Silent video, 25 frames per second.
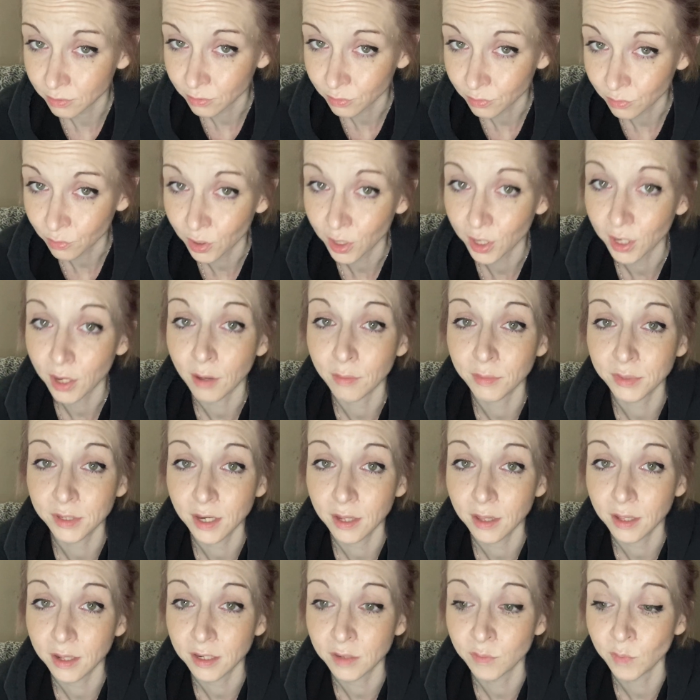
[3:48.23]
when it comes to
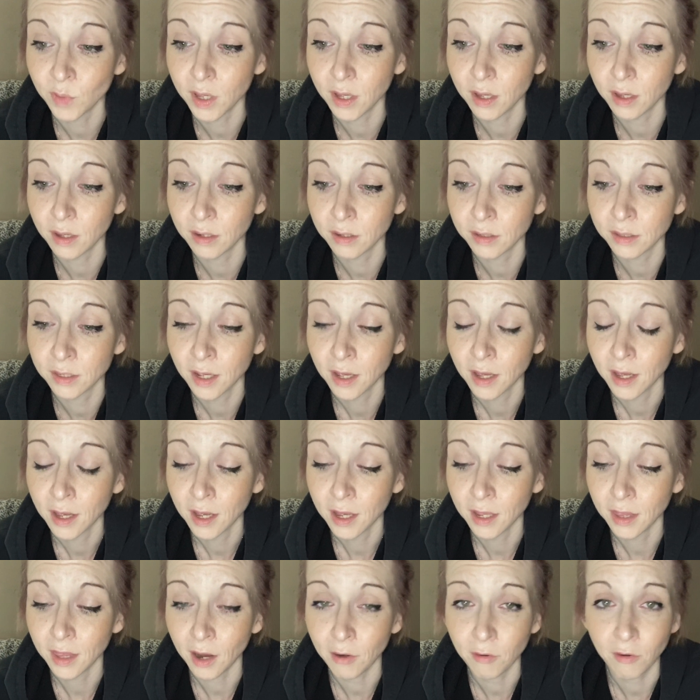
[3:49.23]
this, because
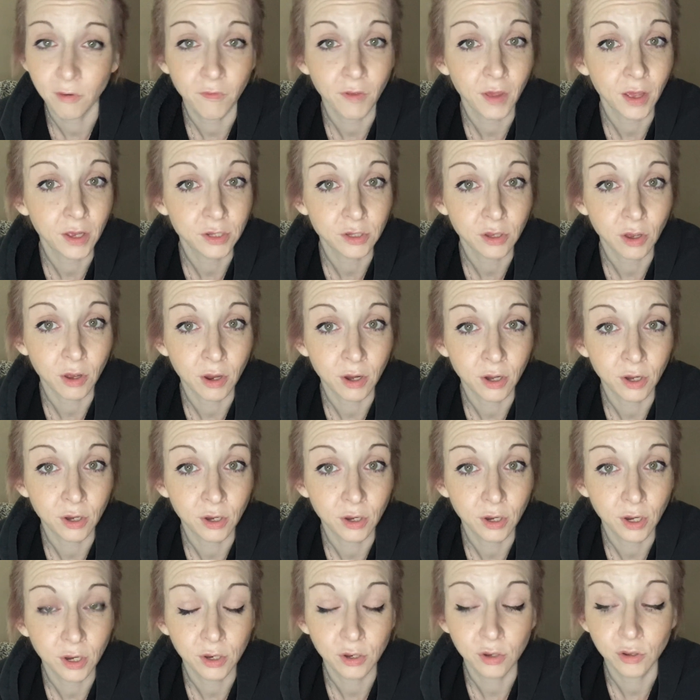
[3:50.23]
that reflects
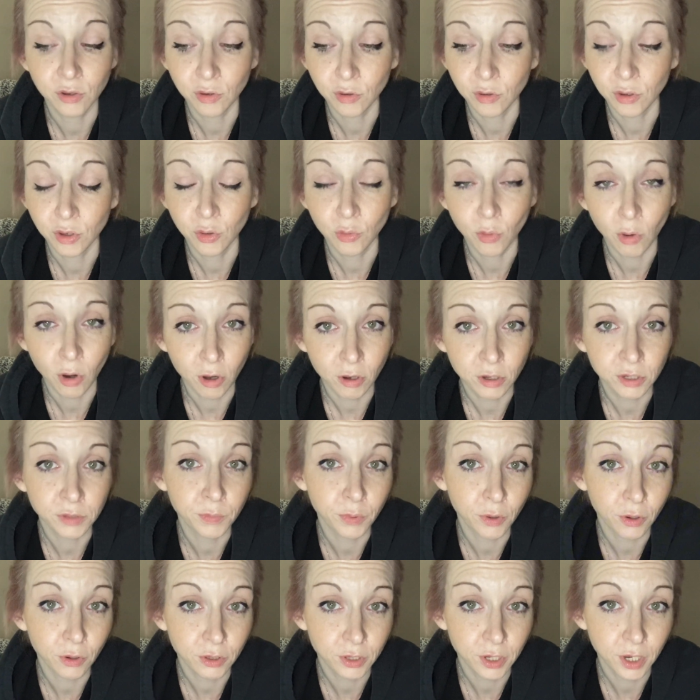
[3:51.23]
on who you are as a
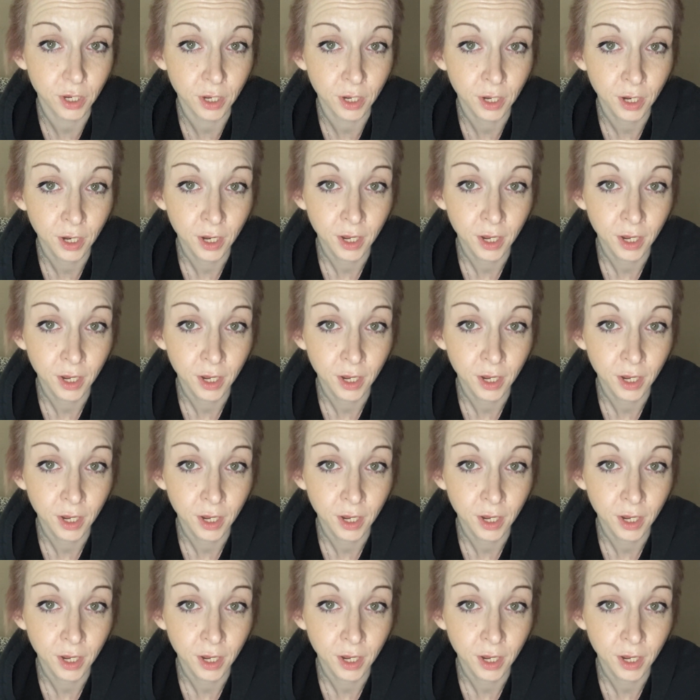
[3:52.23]
person